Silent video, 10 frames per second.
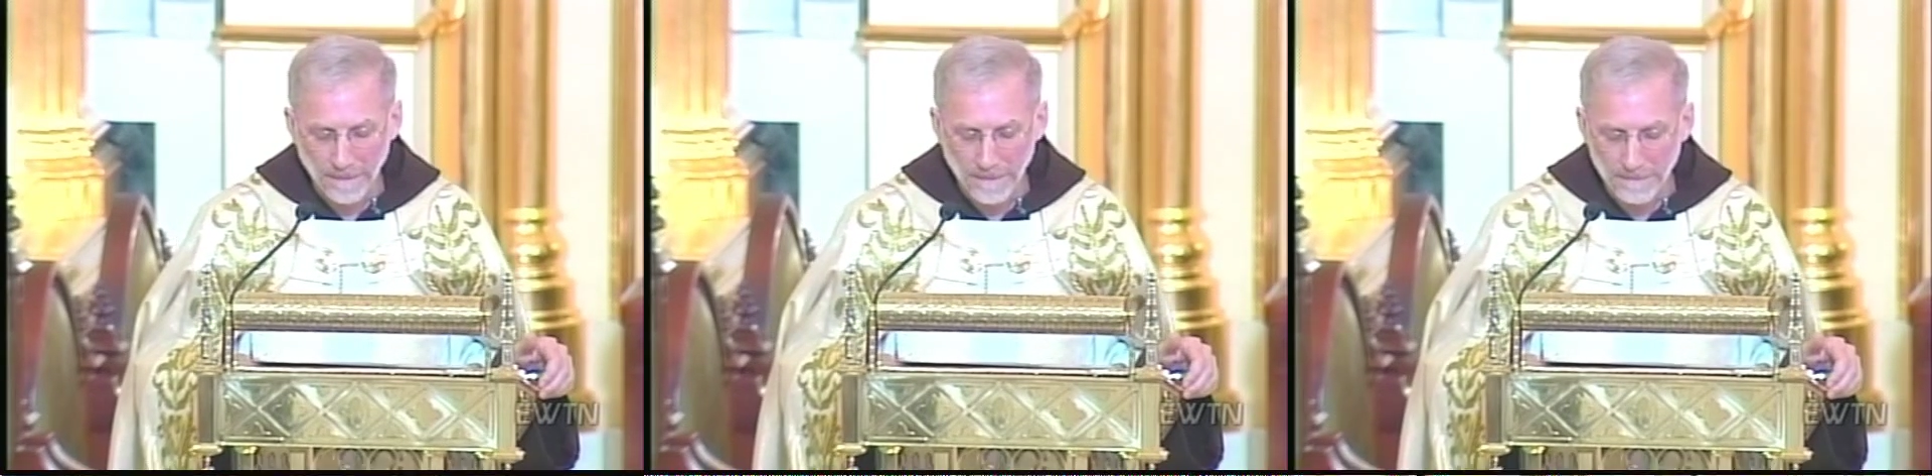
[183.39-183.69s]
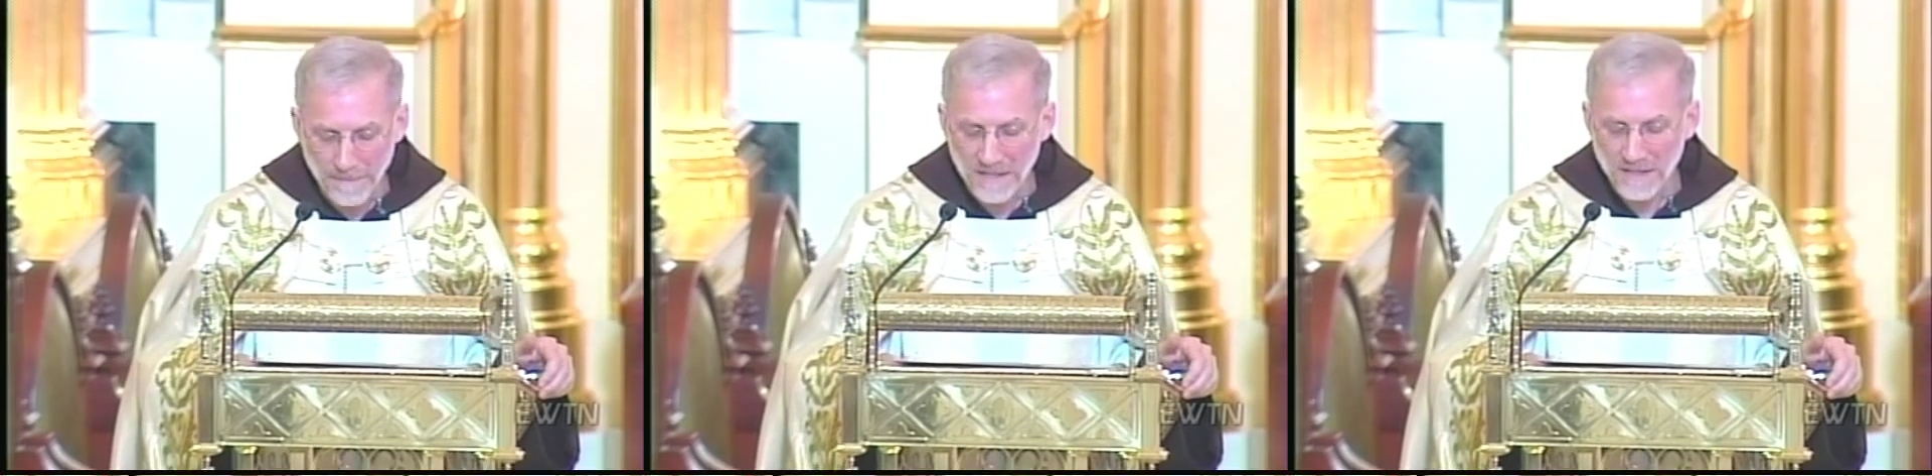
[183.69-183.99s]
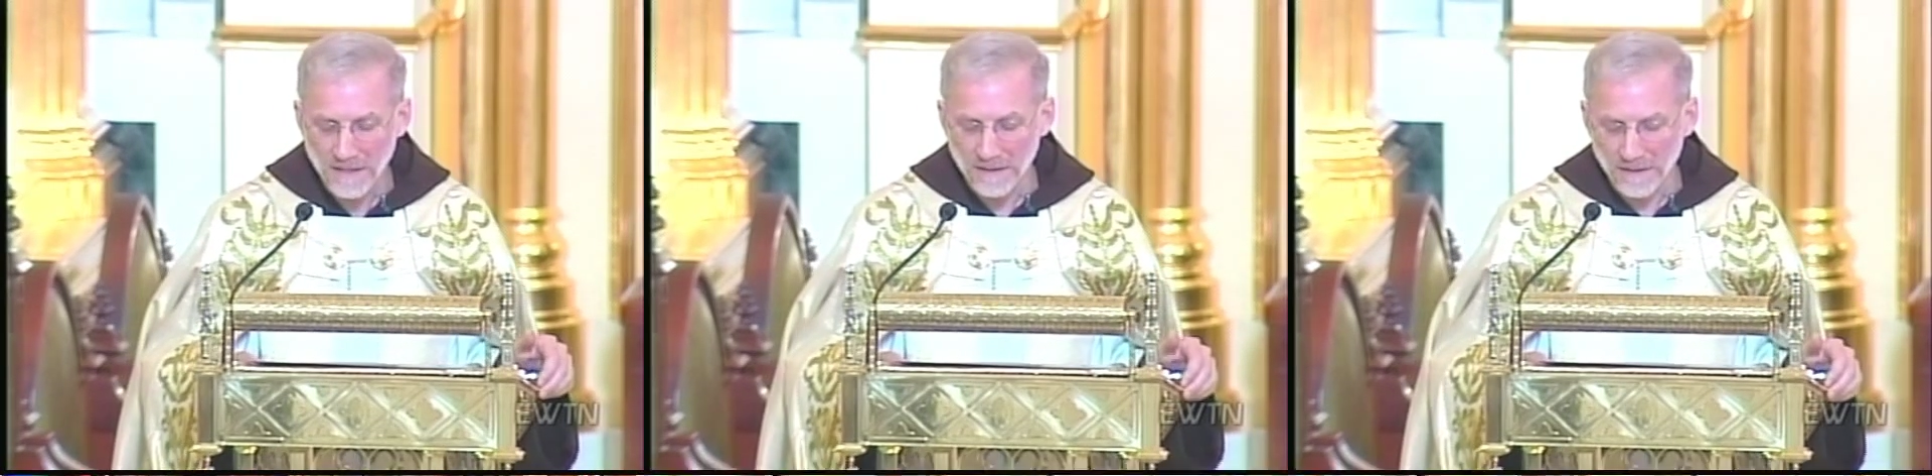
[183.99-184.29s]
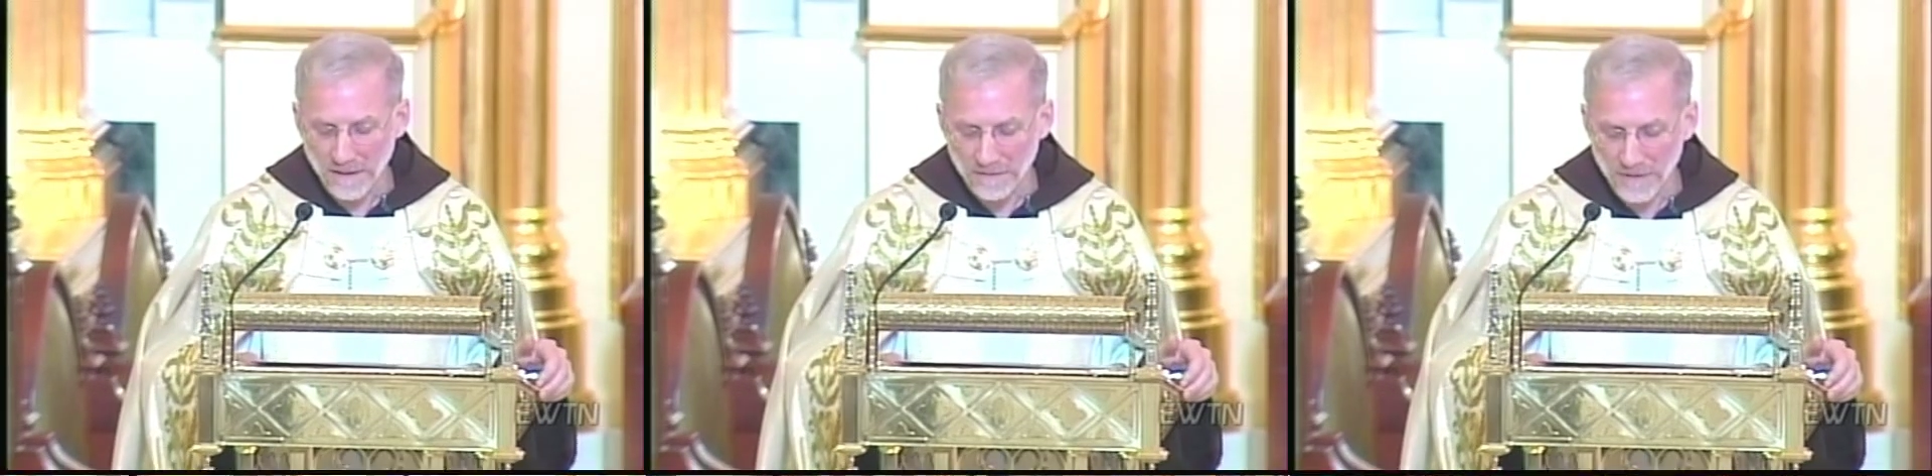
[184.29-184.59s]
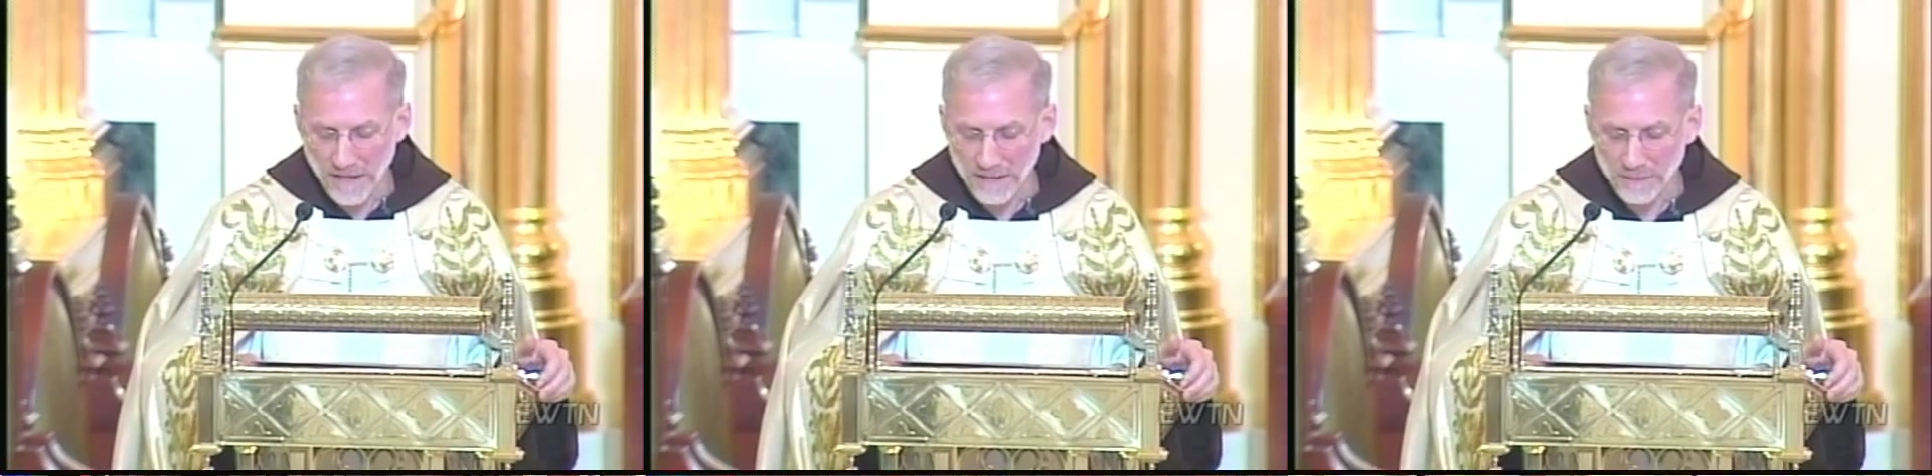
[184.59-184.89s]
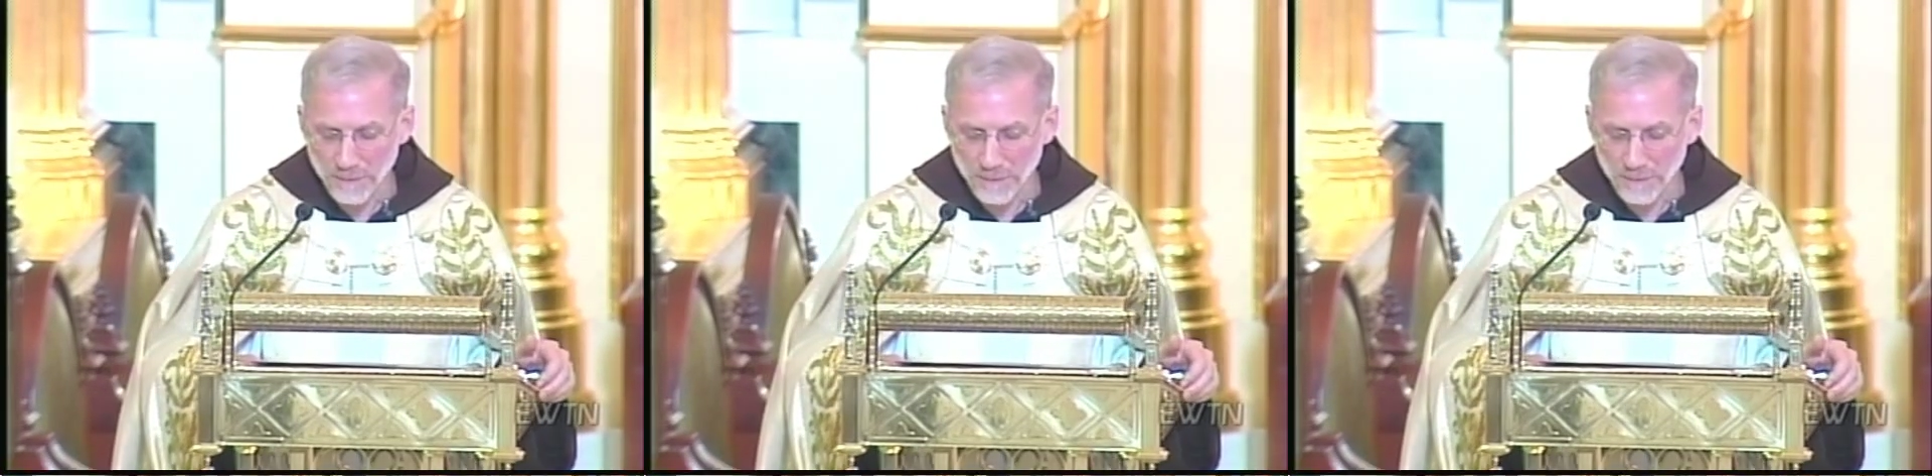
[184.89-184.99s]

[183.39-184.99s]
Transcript: Many of God's